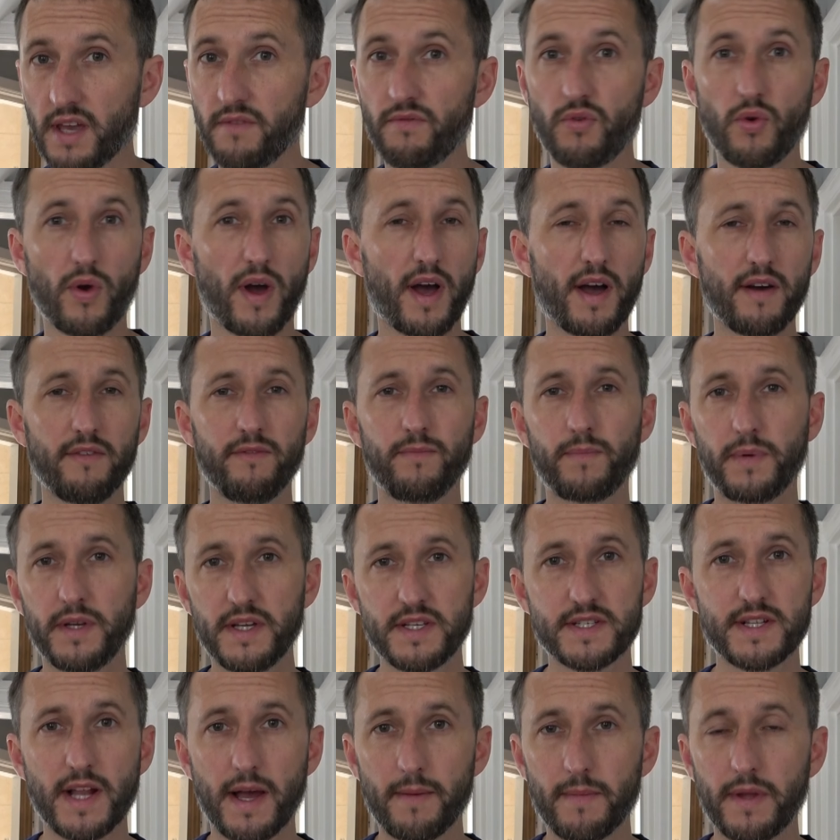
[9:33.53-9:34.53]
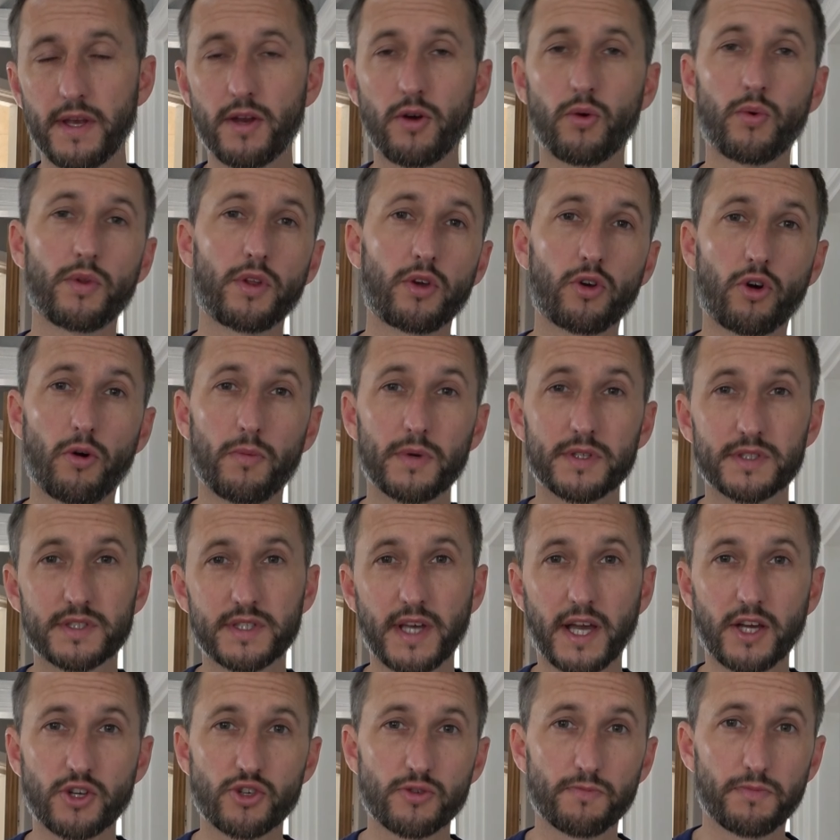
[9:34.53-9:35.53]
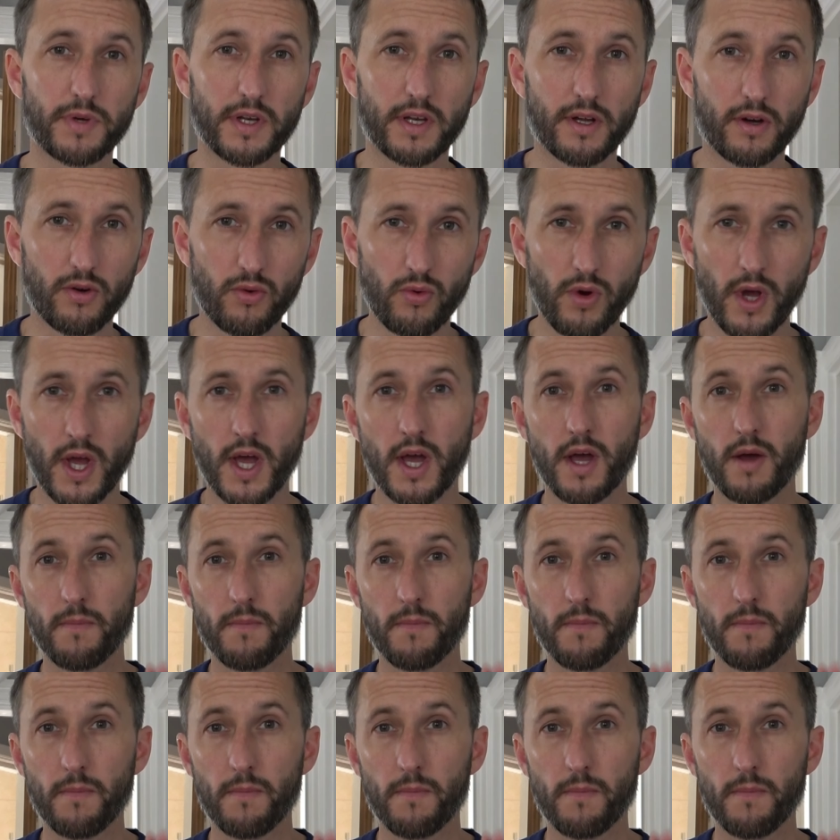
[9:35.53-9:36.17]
If you have, please let me know in the comment section below.